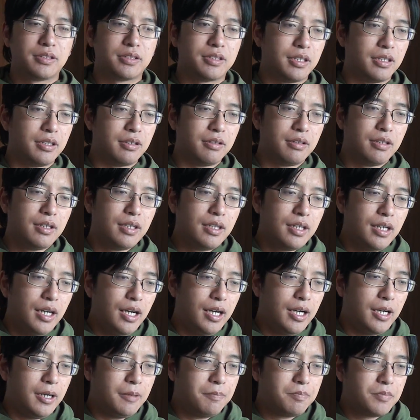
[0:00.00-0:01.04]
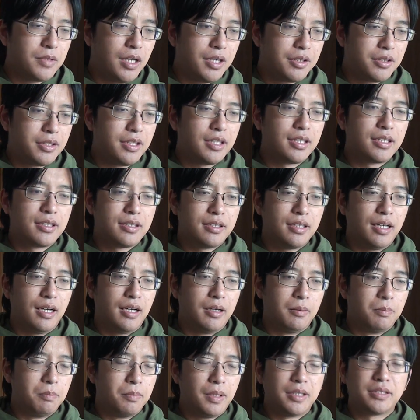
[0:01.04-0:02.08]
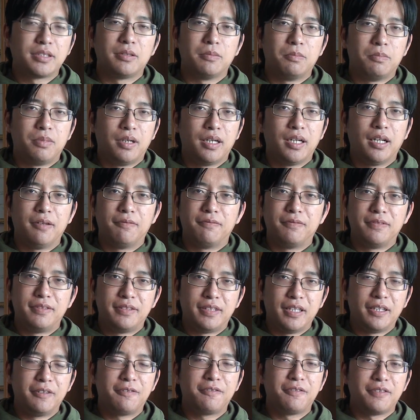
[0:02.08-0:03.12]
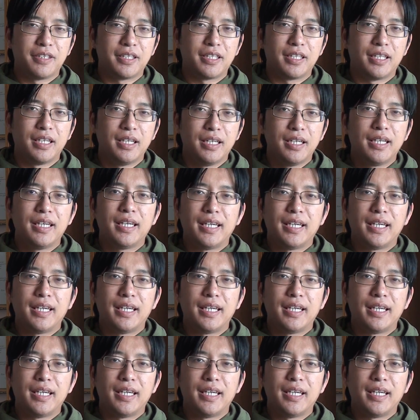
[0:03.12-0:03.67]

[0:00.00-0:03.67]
So I think Musterbrand have definitely